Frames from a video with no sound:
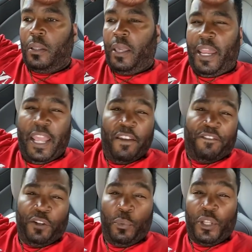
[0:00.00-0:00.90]
an
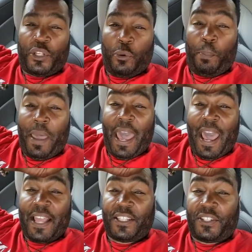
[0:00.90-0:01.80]
influential
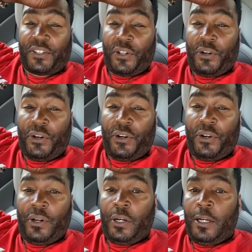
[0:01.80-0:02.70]
pastor,